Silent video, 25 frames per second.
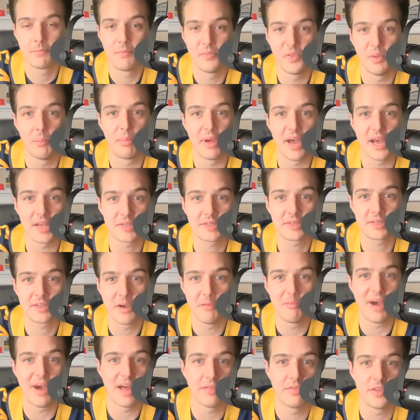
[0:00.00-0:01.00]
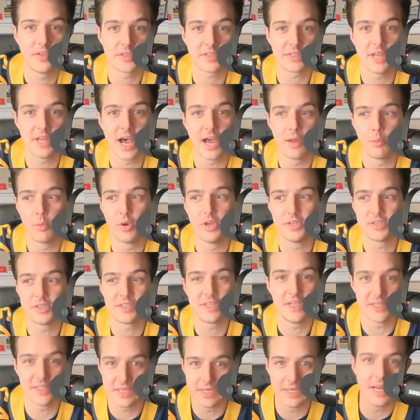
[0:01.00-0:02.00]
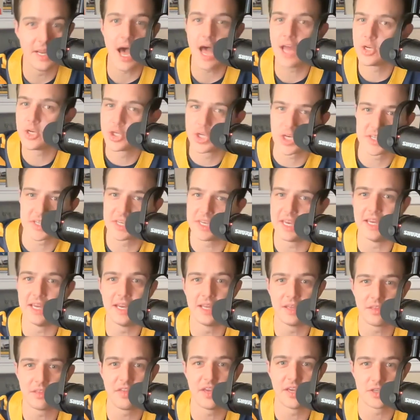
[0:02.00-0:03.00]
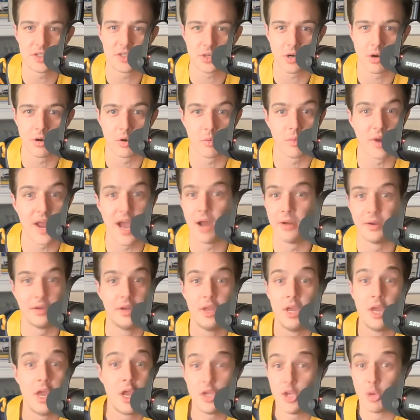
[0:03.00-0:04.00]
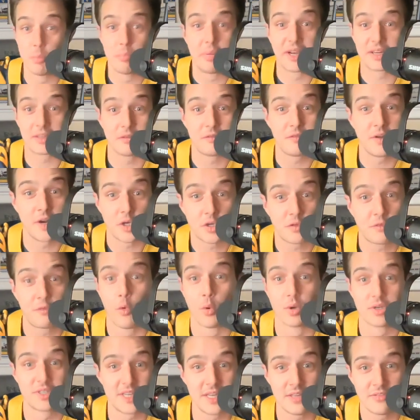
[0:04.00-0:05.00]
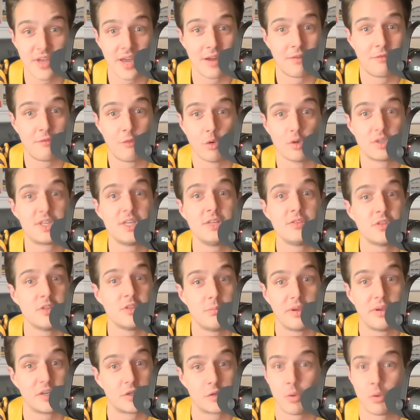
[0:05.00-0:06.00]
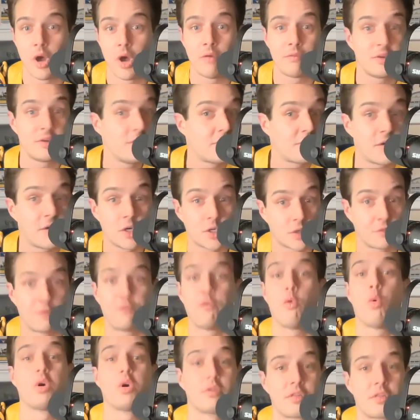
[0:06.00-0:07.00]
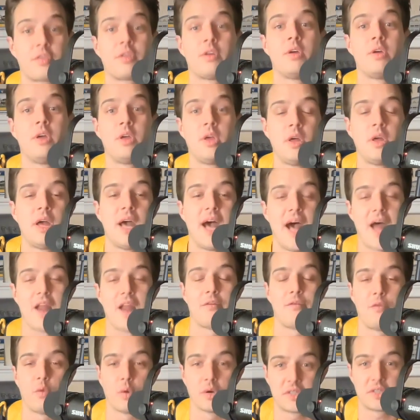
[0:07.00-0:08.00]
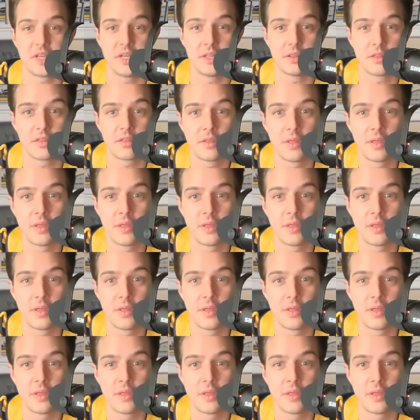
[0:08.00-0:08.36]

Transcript: the best about this 9-win season, not just getting things turned around. And you're picked to finish 14th out of 14th in the Big 12, and you finish 4th out of 14th.